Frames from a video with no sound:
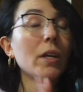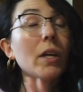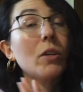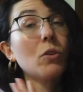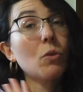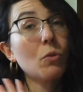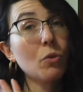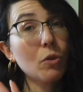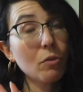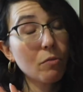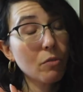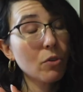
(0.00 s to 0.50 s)
I
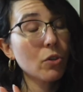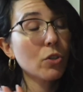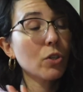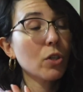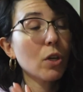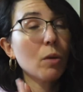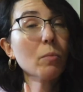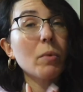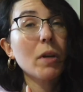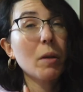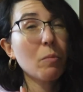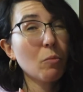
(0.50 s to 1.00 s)
don't know for
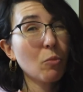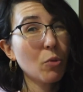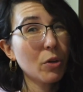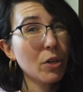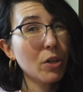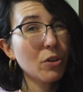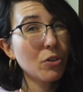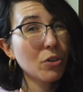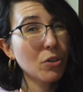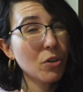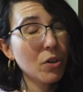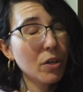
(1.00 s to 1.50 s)
sure, but I'm
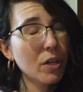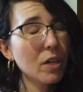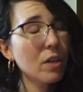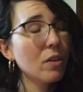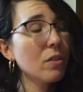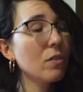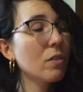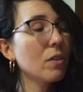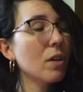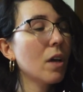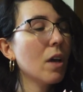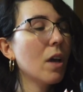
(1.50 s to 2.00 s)
pretty sure it
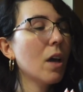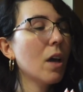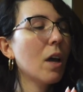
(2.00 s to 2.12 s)
is.